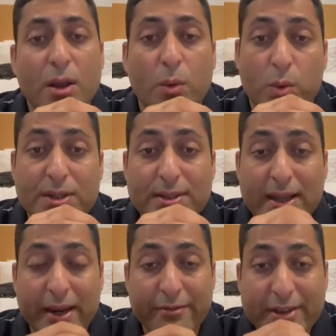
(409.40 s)
What are
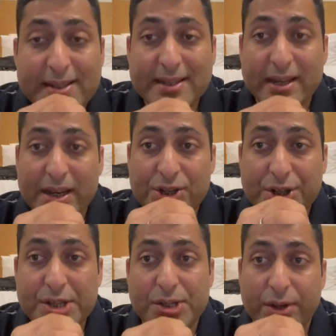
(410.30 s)
the
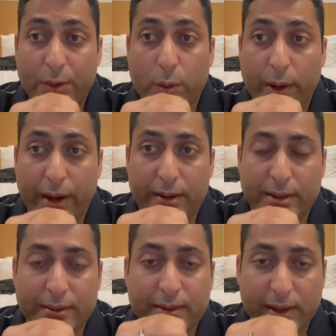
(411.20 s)
investigations required
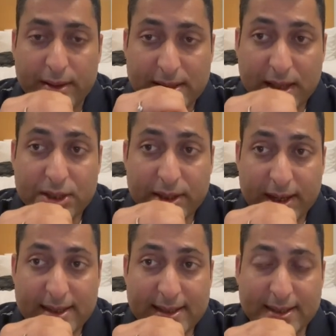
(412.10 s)
in such
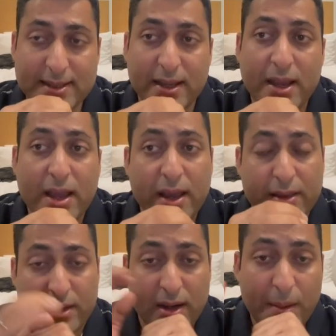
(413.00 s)
cases?
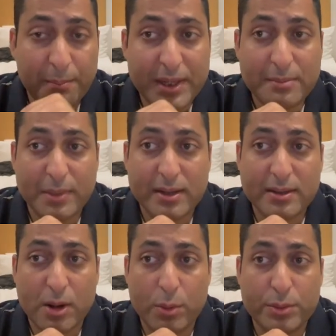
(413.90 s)
The complete blood
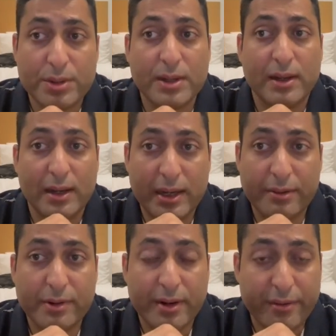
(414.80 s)
count,
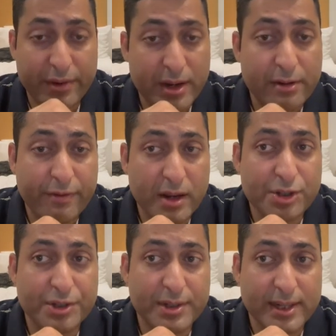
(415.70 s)
liver and renal
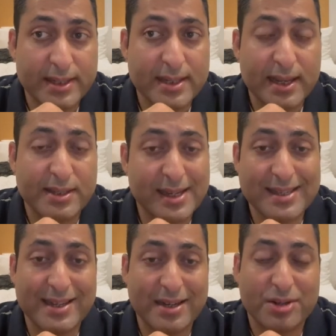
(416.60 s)
function test, and
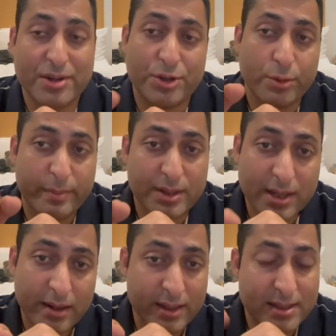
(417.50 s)
chest X-ray should be
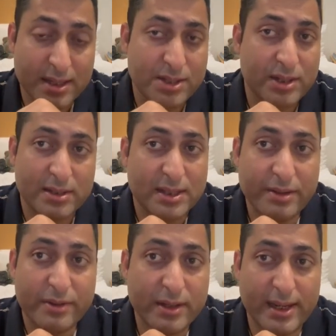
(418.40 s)
done in such
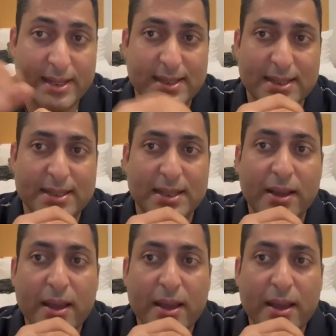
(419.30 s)
severe cases.